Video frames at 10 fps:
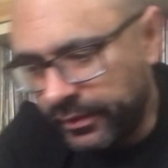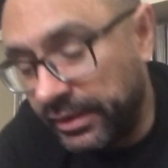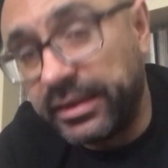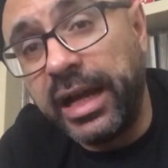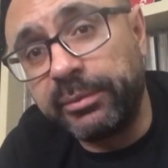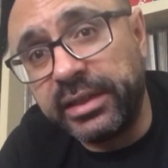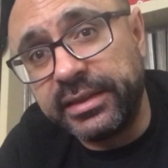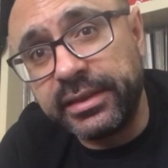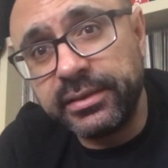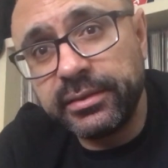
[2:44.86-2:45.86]
he died when he
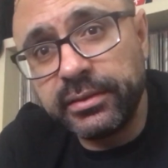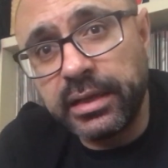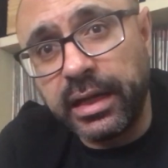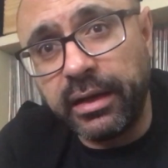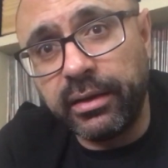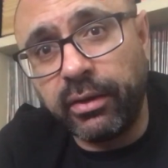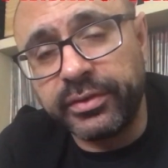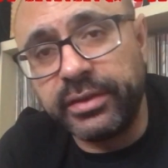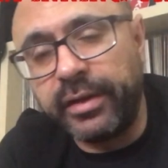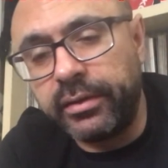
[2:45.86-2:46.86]
did.
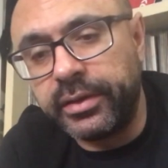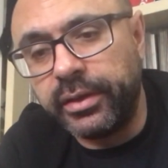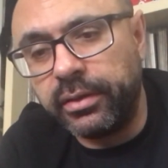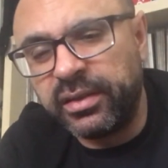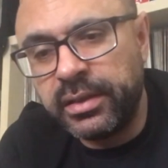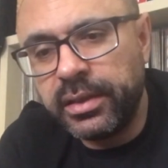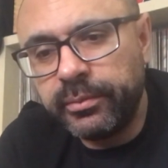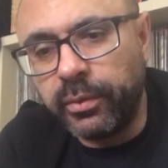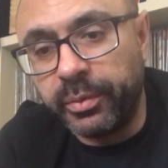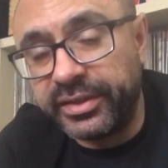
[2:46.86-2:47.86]
Obviously very young.
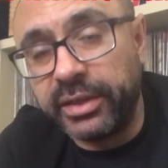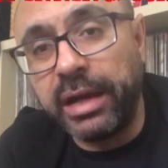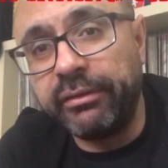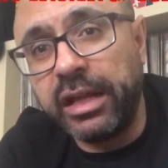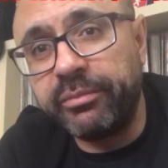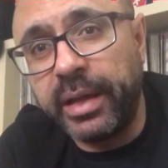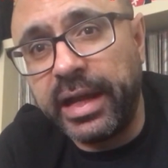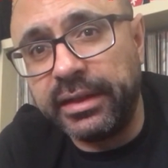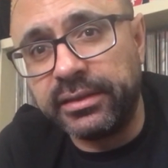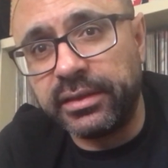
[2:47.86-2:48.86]
What we do have left
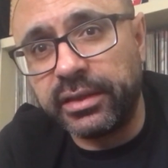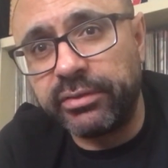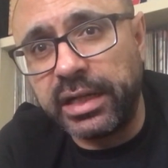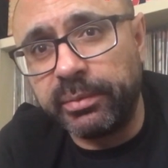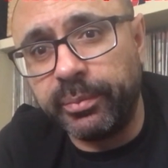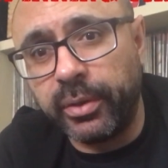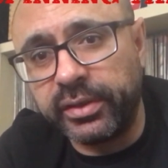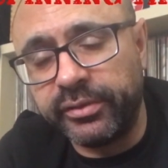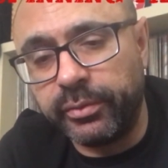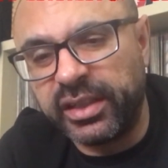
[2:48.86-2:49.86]
behind is an incredible
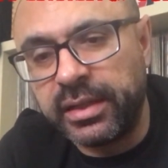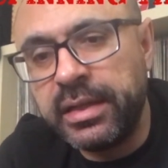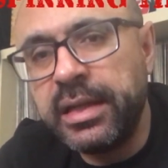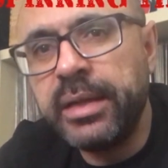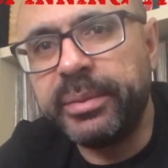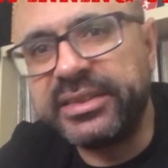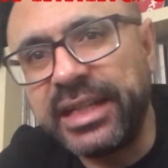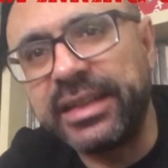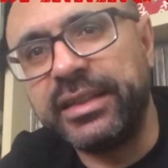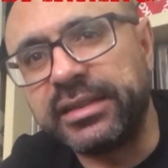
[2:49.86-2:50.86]
body of work,
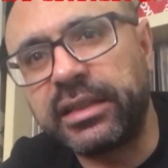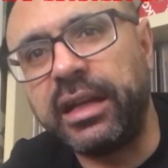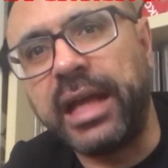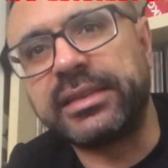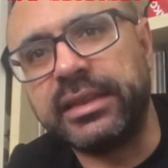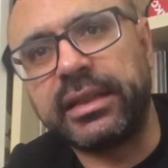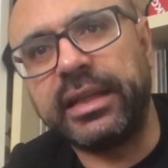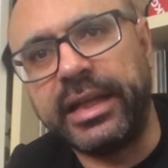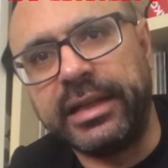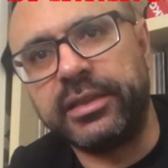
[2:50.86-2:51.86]
particularly this classic
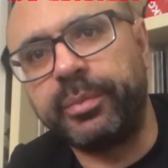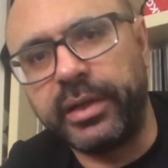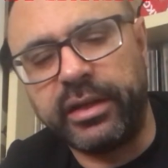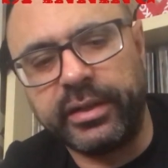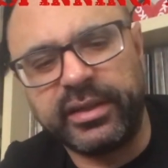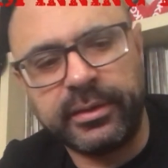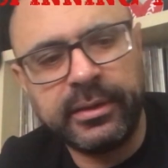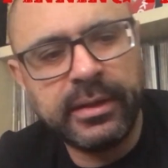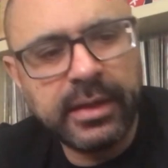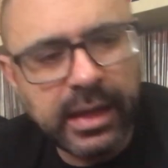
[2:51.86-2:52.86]
80s period.
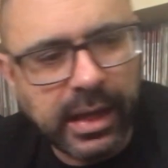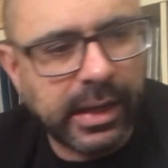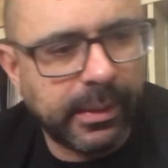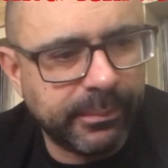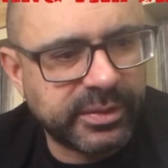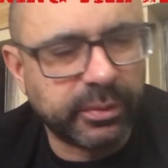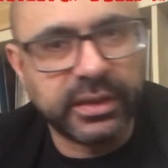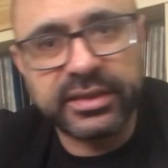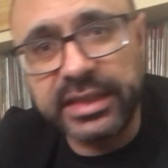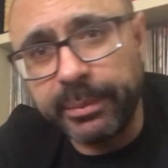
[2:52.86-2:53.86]
So we're
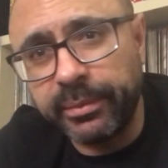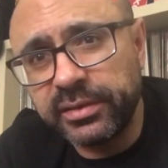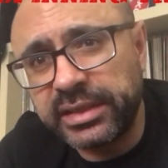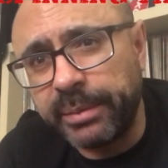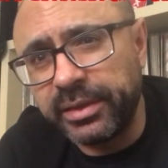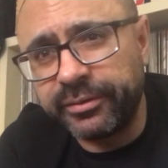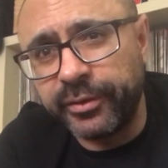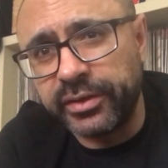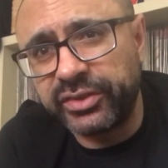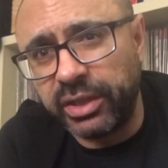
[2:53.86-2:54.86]
going to skip his
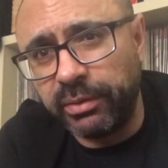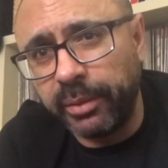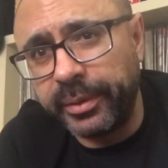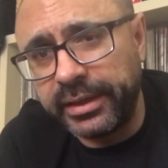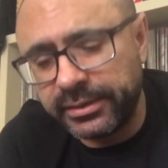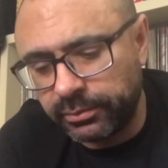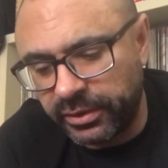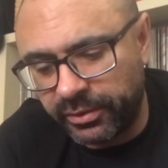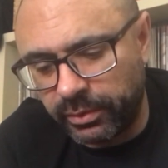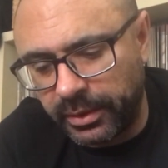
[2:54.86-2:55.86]
first two LPs,
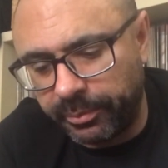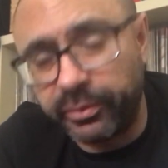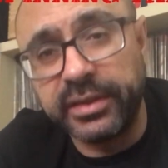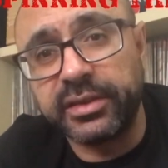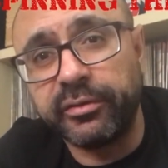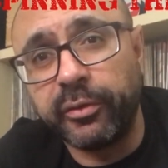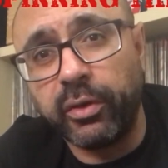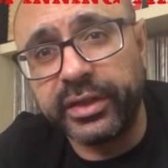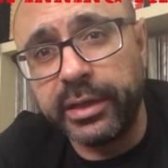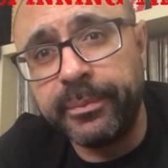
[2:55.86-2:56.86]
which were Prince and
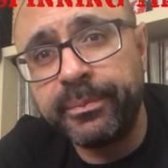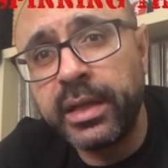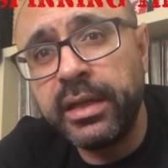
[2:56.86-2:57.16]
For You,